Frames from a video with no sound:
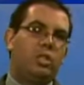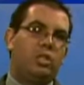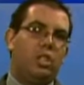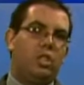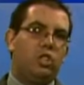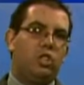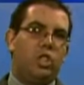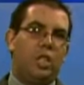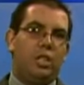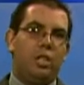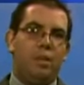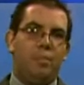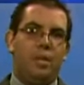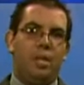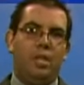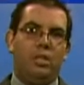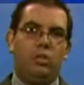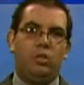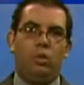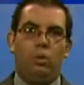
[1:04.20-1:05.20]
sunshine
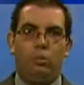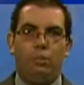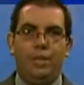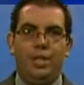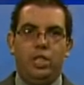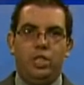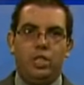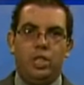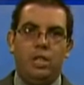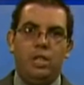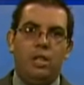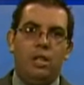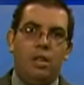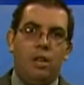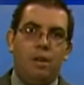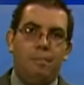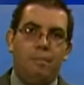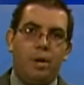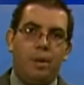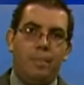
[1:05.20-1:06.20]
coming into the region.
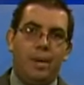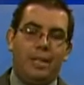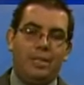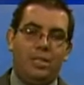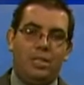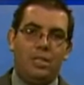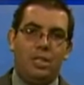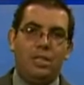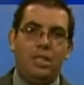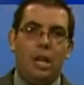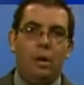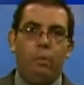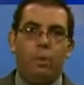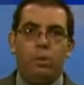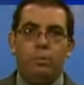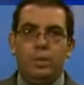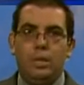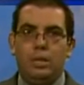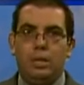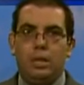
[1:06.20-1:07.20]
But by Sunday,
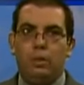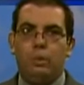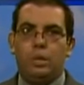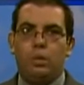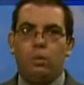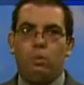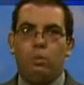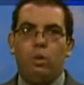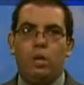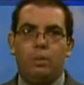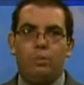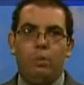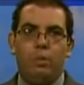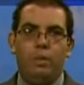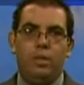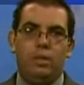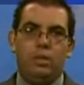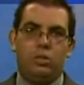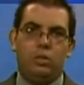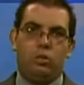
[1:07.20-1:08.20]
we'll be dealing with a quick
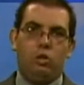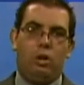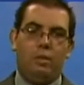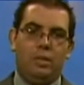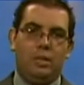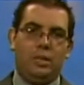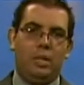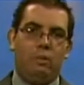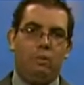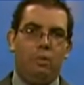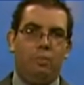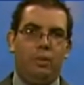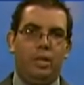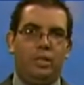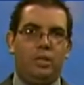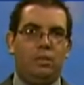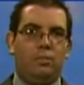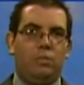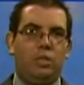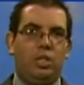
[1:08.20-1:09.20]
moving disturbance that will
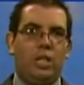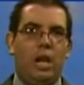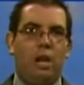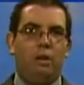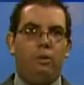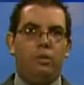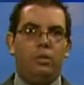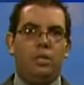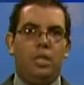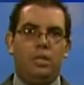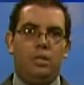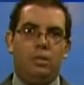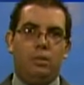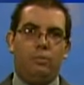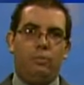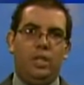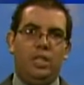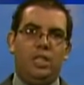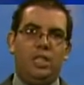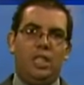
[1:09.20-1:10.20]
bring some showers and
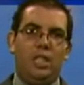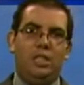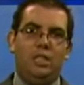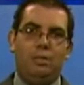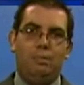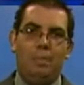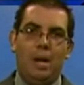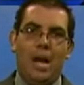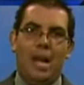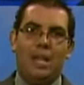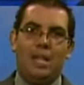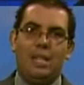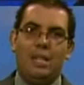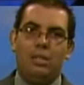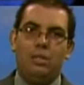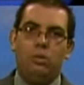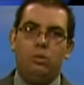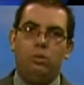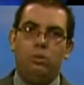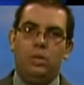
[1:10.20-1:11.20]
some rain chances back
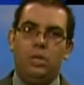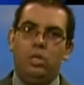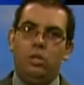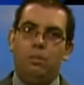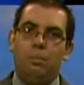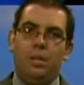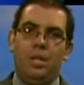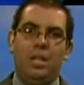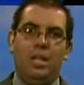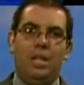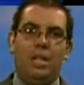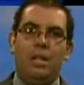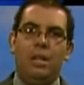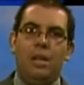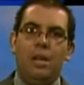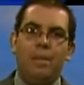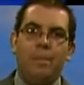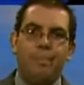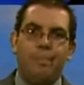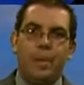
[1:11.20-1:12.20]
into the
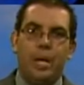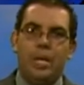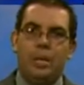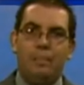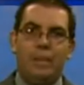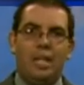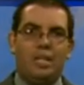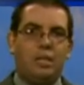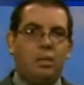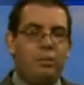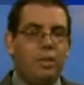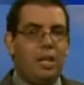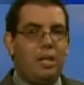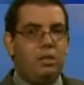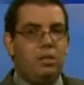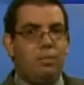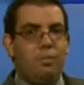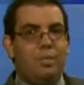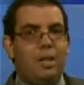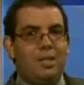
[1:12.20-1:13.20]
UP. But by the time we get
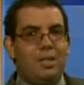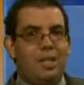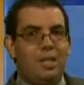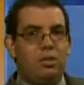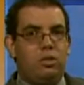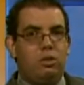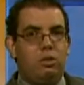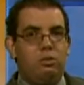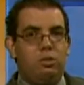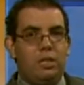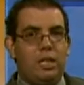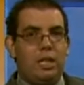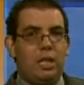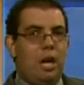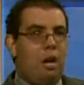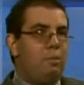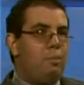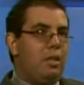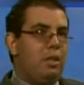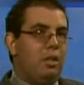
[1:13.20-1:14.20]
into Monday and Tuesday,
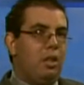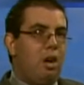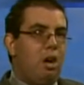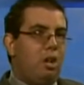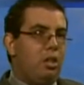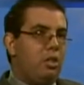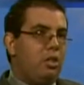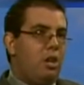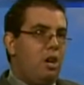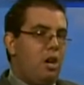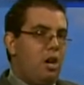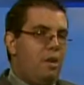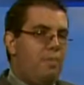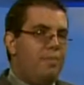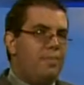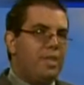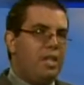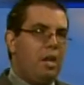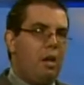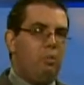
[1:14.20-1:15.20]
that will be long gone.
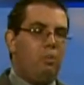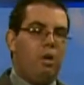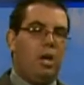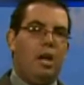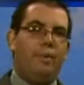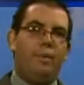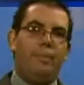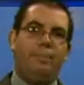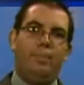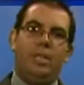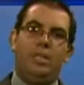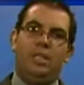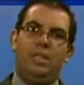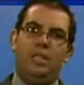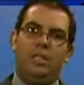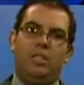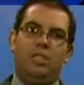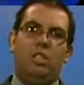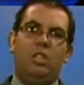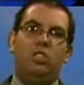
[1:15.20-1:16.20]
And we'll have
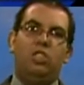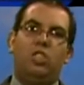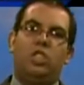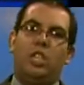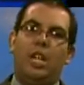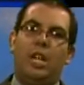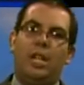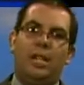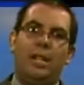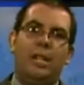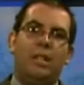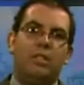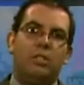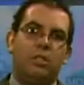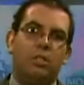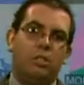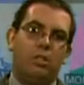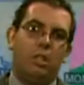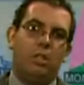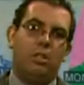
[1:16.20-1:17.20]
abundant sunshine
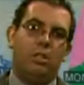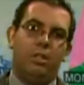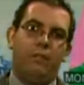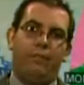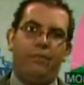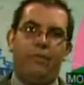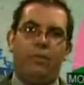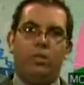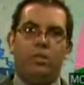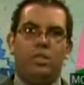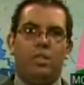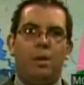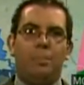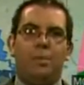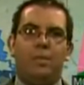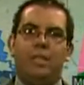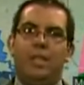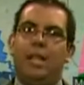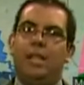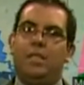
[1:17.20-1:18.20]
to start the first
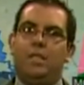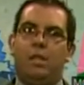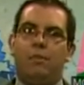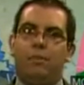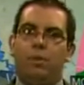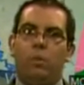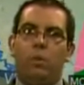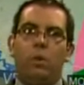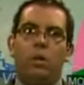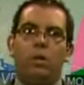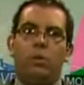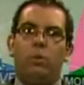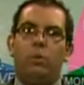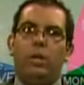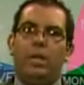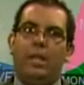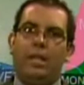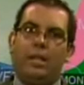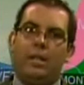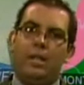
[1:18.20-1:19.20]
couple of days of the work
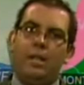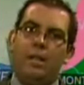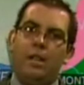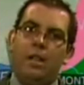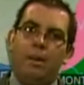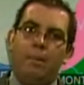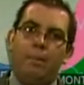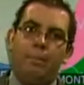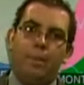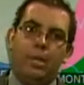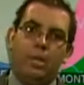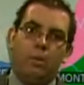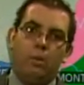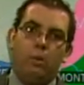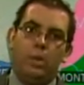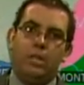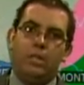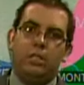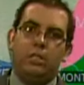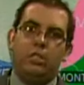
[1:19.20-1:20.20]
week. But
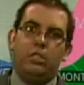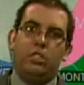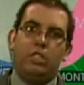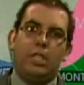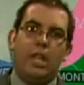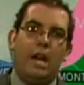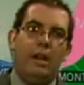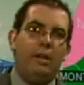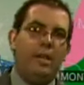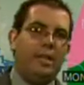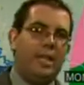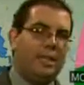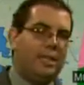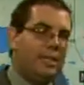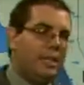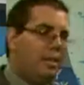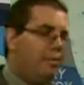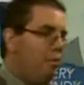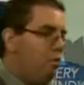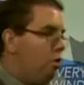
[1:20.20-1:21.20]
going into your Saturday, that
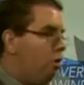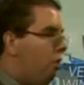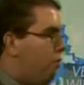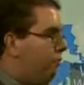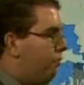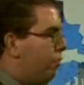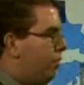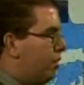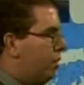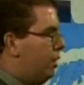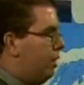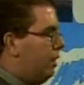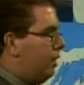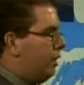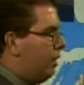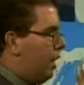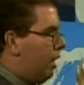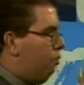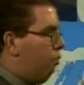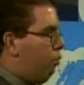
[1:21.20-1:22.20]
same cold front
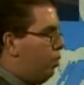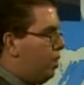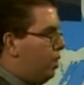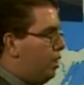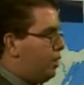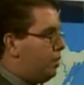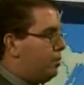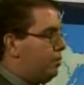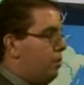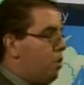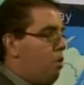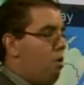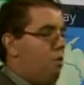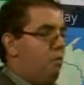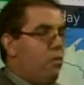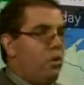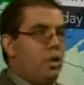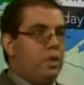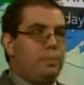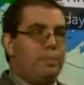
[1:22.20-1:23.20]
that was
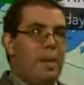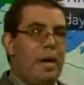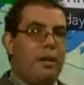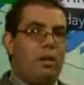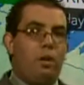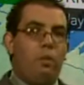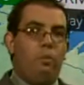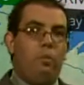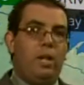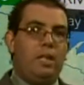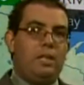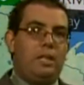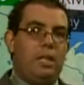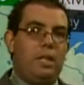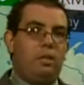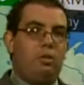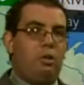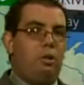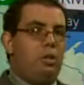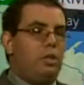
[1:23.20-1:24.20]
over us back on Wednesday
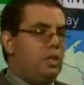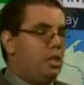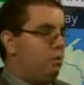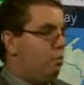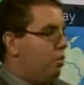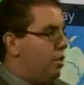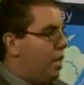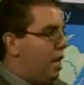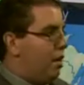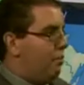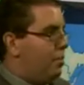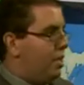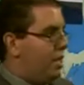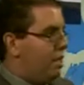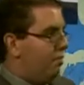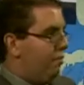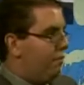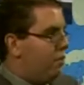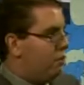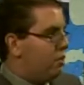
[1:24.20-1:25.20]
and Thursday will now
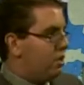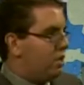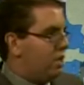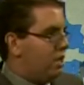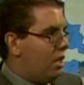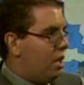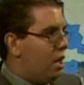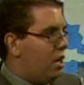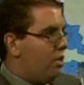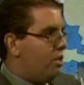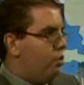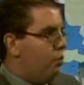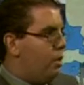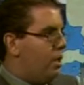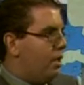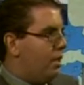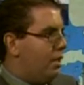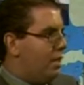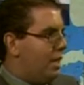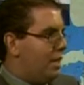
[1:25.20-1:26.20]
be focusing on New
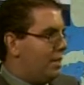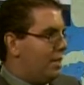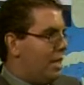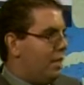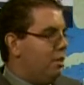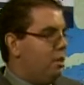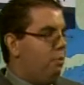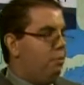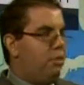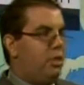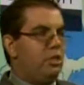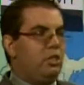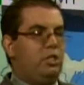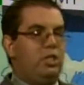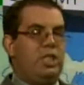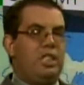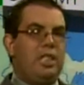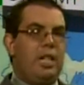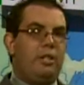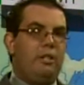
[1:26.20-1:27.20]
England, as that low pressure
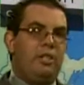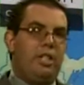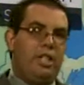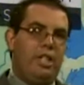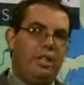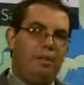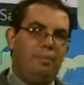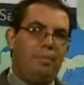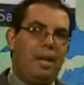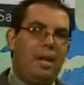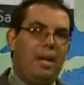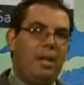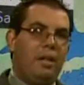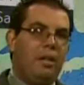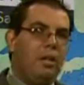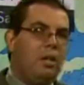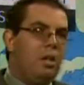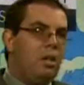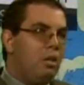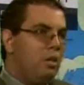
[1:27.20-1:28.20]
is centered in
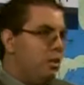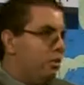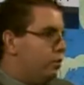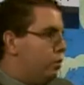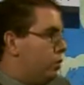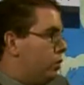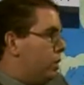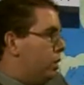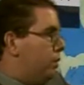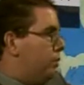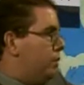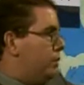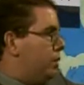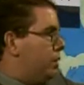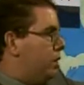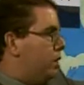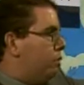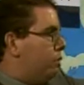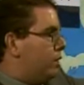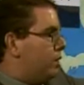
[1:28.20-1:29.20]
Maine. We'll
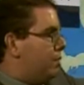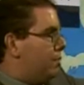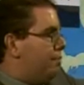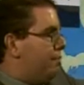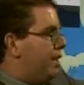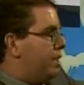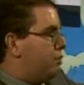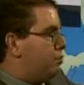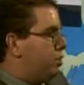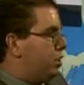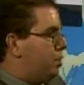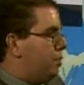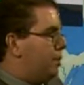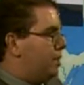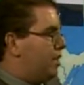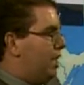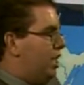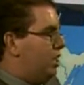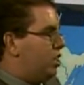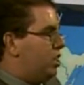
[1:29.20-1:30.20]
even deal with some mixed
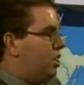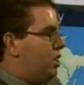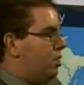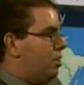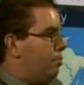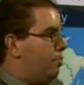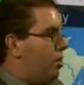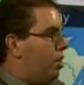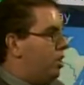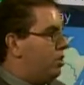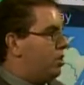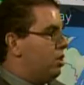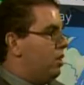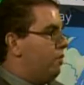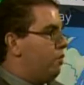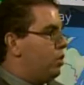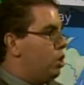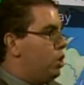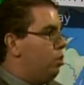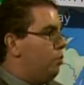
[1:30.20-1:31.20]
precipitation into parts
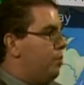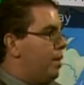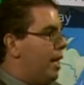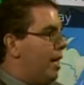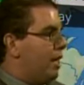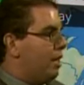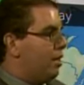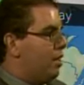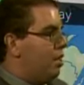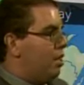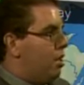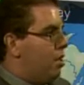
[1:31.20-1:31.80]
of Quebec,